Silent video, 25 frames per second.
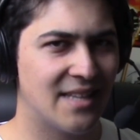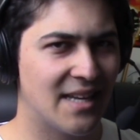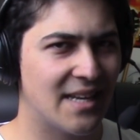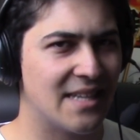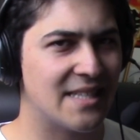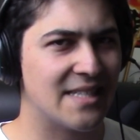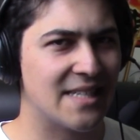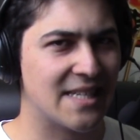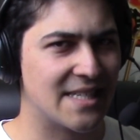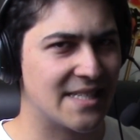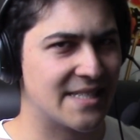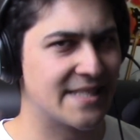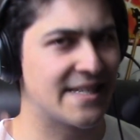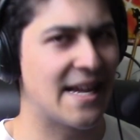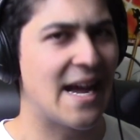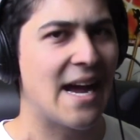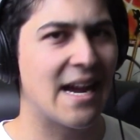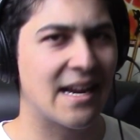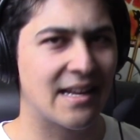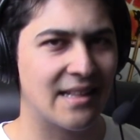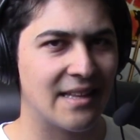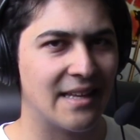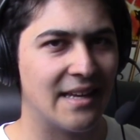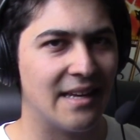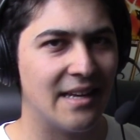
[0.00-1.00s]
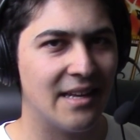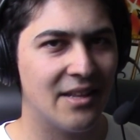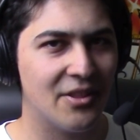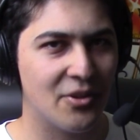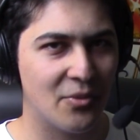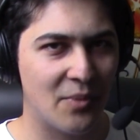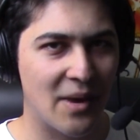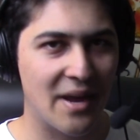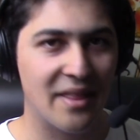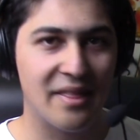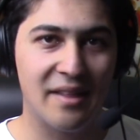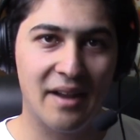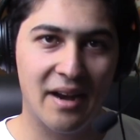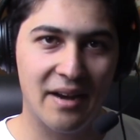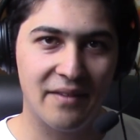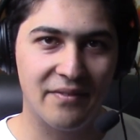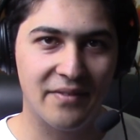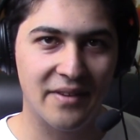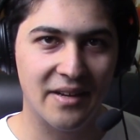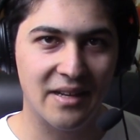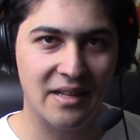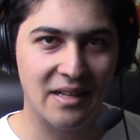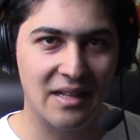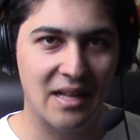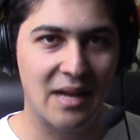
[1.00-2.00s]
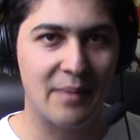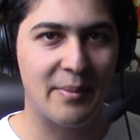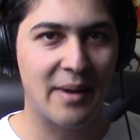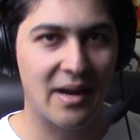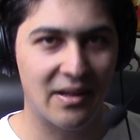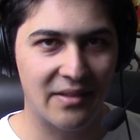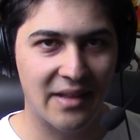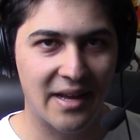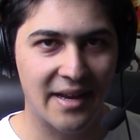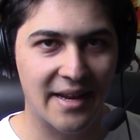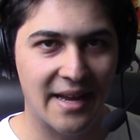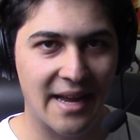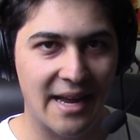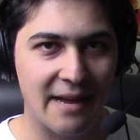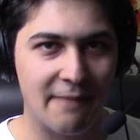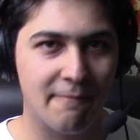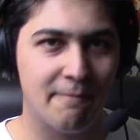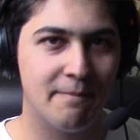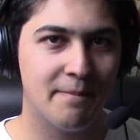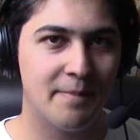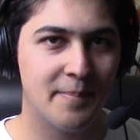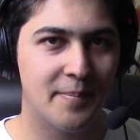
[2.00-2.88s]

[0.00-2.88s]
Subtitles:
That is exactly the way that I feel about that game.